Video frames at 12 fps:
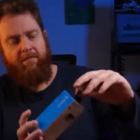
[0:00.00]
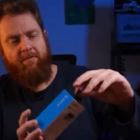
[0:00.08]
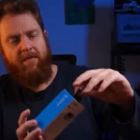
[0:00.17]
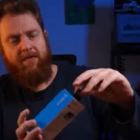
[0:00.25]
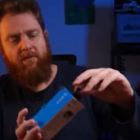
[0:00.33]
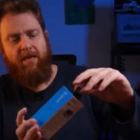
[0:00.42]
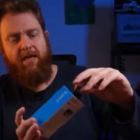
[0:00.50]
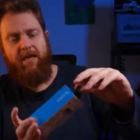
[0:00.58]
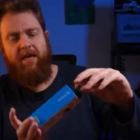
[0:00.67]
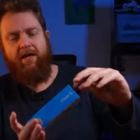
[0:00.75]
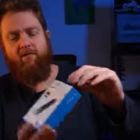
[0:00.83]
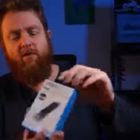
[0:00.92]
this one
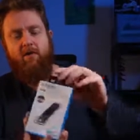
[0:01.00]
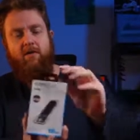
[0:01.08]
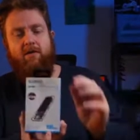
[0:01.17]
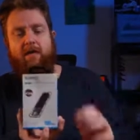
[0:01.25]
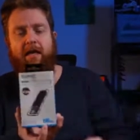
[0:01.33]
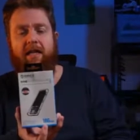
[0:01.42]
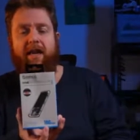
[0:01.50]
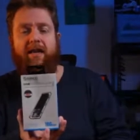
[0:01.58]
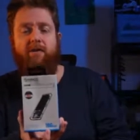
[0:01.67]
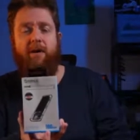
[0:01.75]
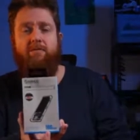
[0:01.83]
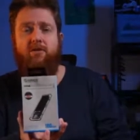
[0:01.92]
here will allow
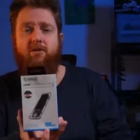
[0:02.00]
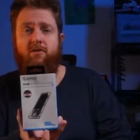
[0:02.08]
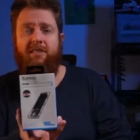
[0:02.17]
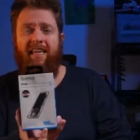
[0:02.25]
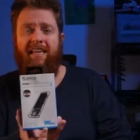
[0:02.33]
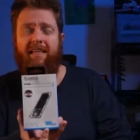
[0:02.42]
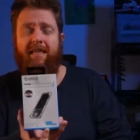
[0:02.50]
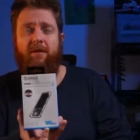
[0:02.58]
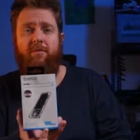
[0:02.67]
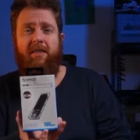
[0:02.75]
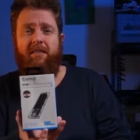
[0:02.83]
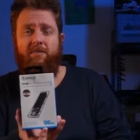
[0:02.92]
you up to 10
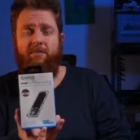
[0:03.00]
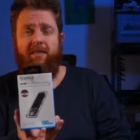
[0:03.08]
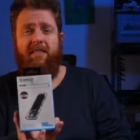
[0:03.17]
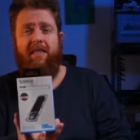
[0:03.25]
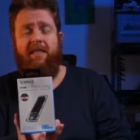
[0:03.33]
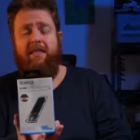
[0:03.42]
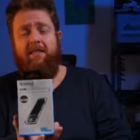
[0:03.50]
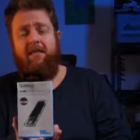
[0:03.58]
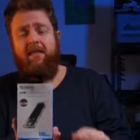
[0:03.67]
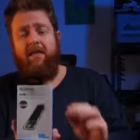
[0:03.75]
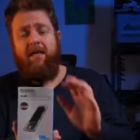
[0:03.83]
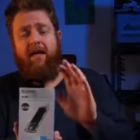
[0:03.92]
gigabits per second,
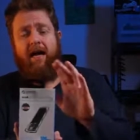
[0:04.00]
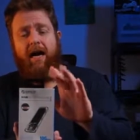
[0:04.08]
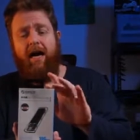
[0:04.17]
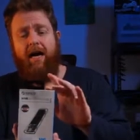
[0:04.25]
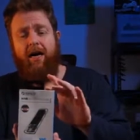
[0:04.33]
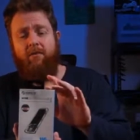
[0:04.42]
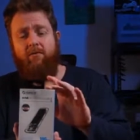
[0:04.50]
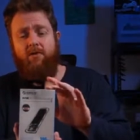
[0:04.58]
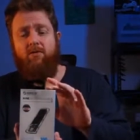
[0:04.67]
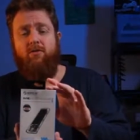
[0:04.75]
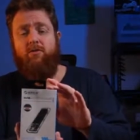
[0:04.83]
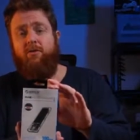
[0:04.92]

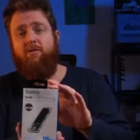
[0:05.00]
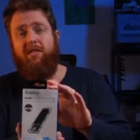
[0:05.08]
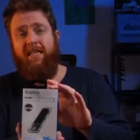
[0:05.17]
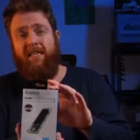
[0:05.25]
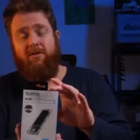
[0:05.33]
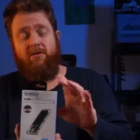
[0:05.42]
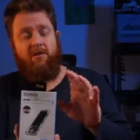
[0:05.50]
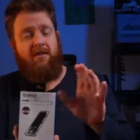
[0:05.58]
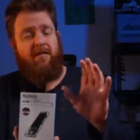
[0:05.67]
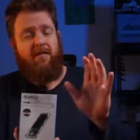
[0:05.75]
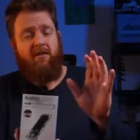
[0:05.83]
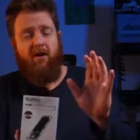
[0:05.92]
which will be really
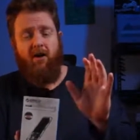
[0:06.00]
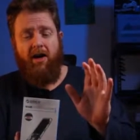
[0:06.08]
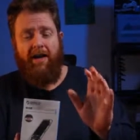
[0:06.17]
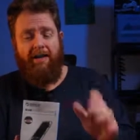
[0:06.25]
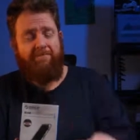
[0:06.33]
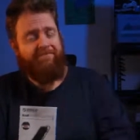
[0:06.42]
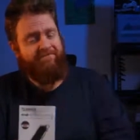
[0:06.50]
interesting. I